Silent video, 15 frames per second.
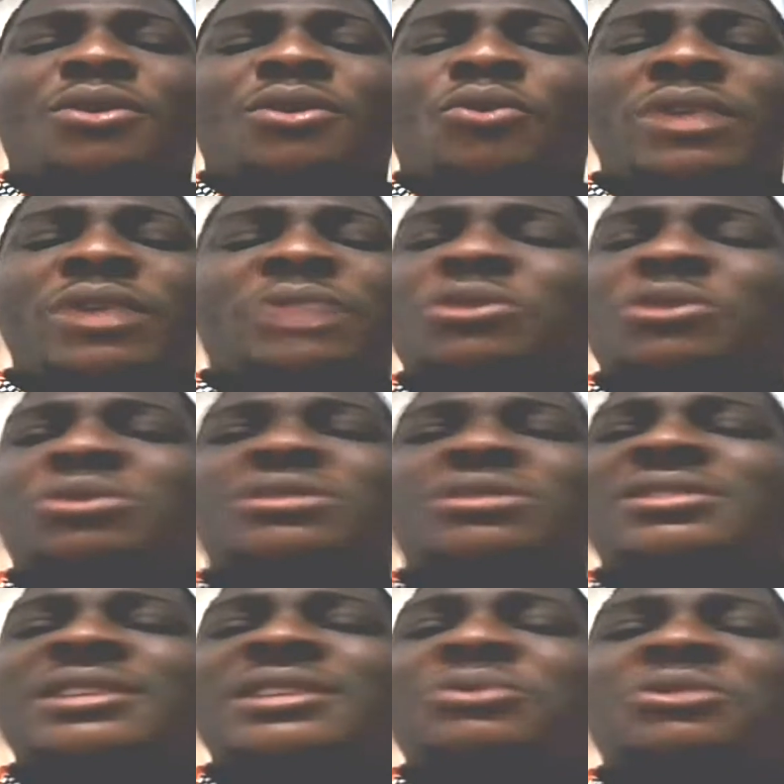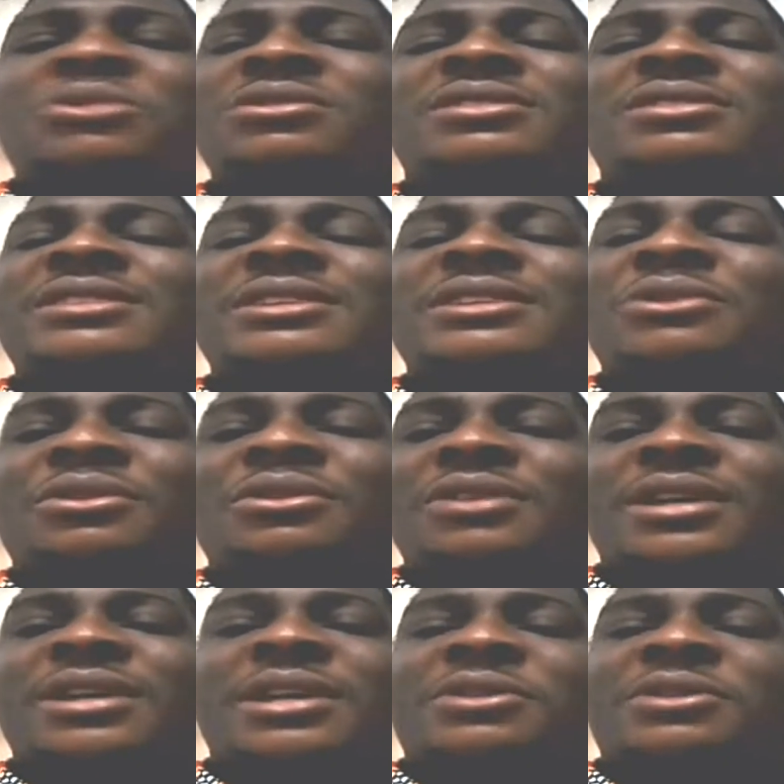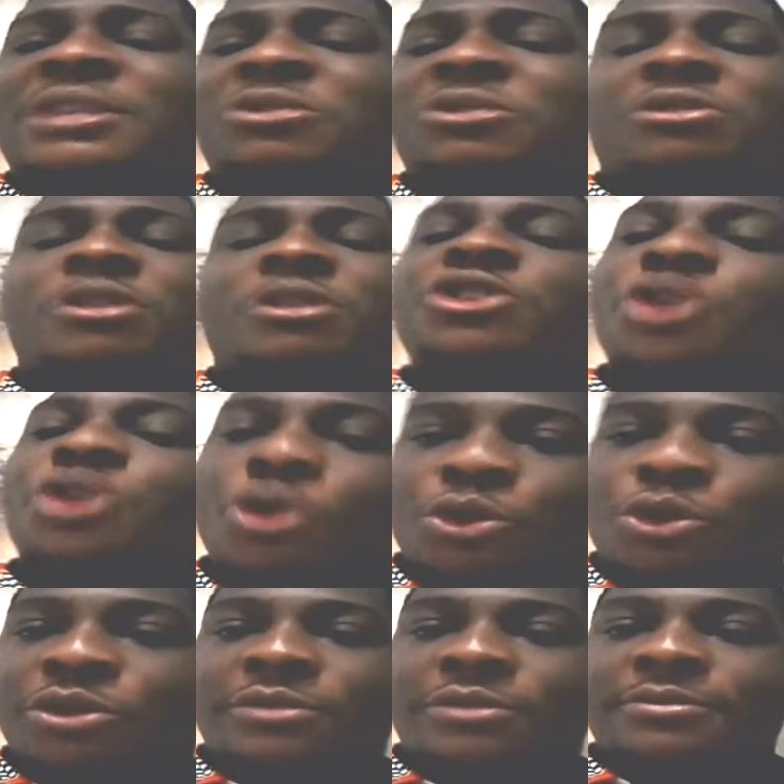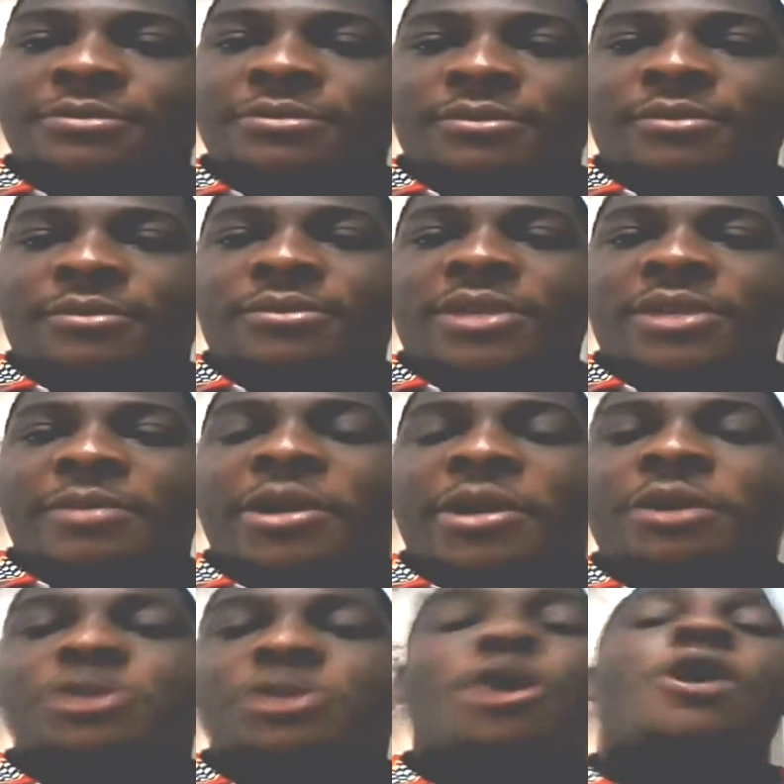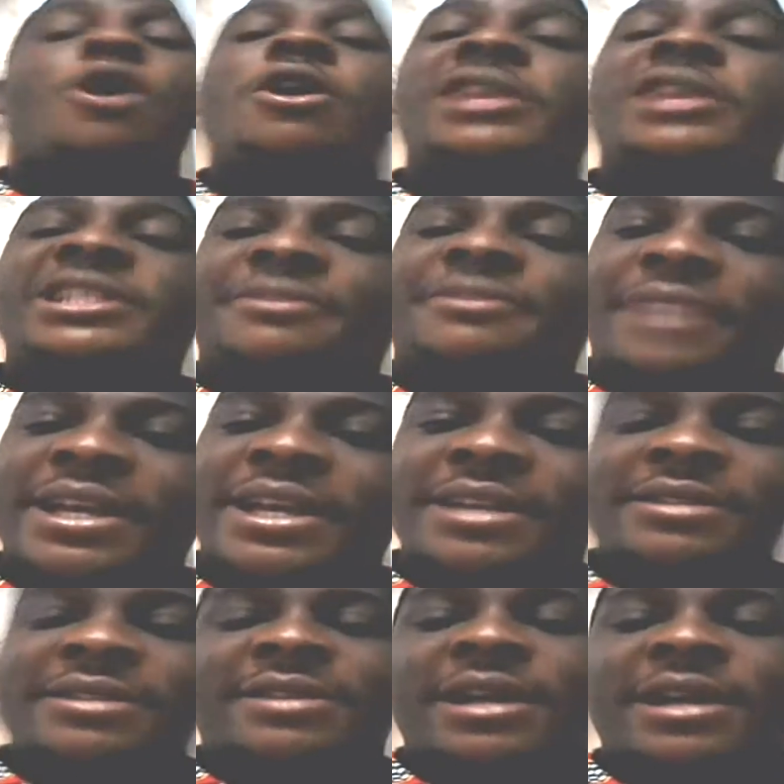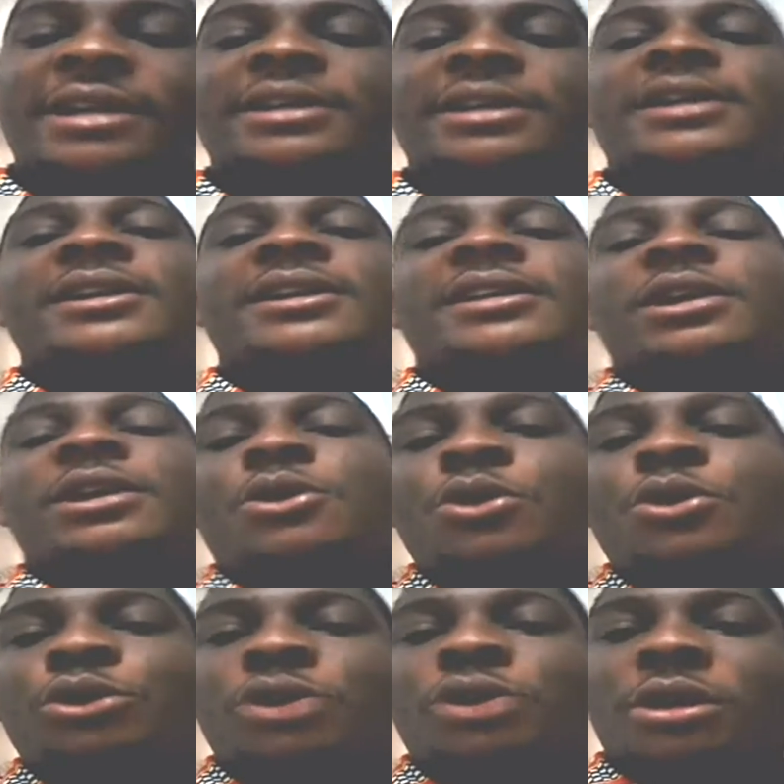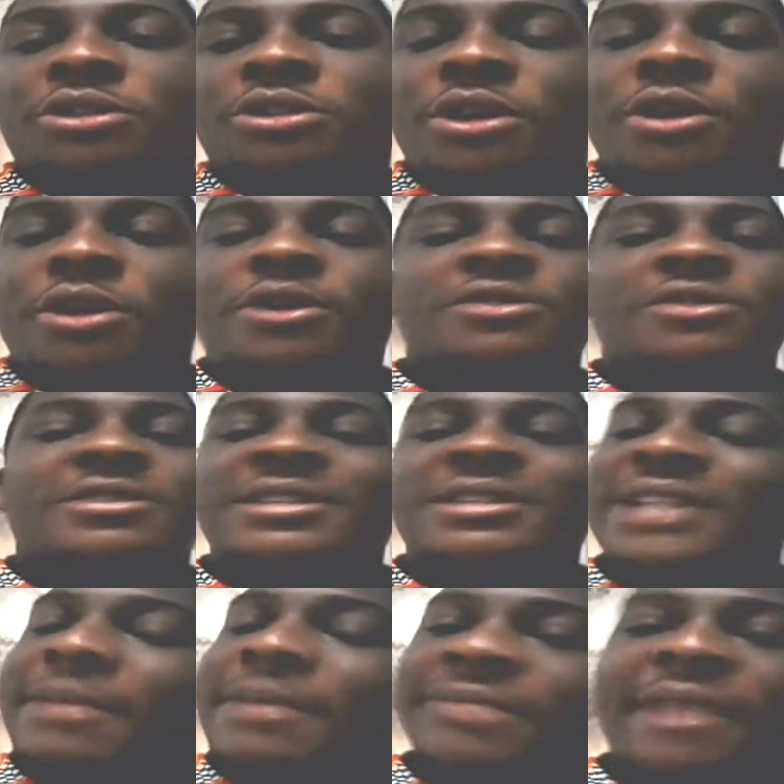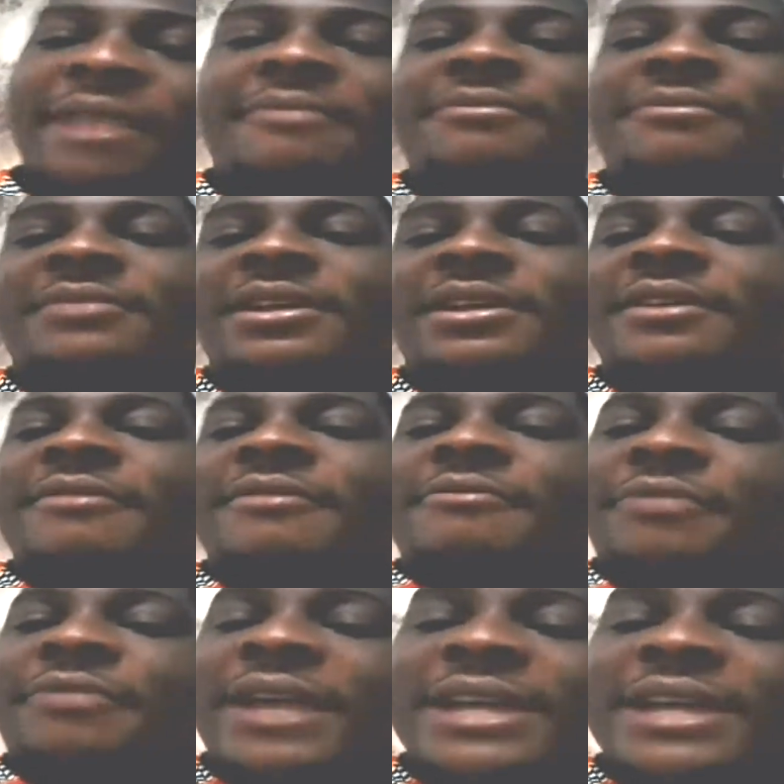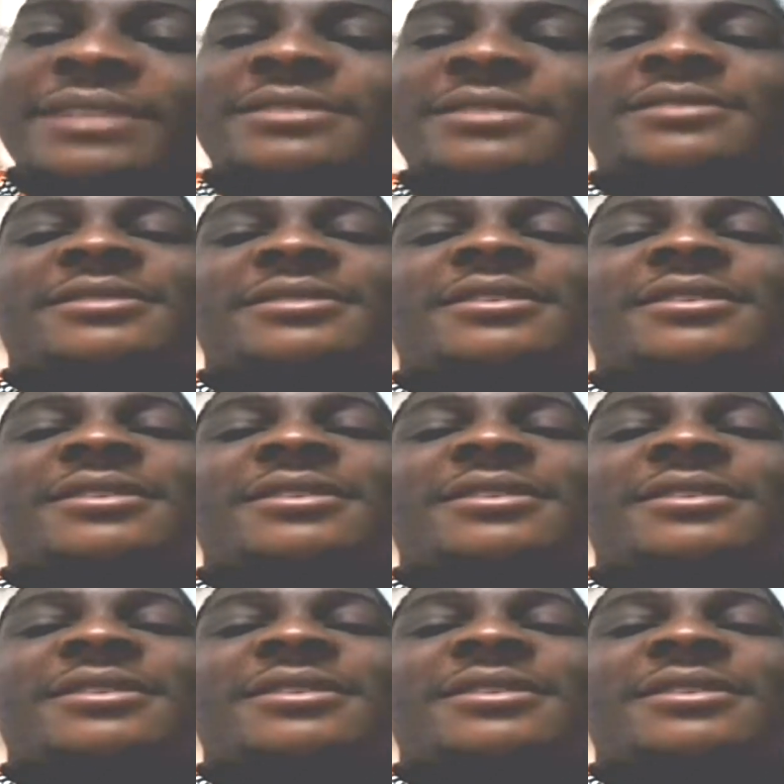It wasn't it was not shown, because all his friends, the co-doctors, named them friends.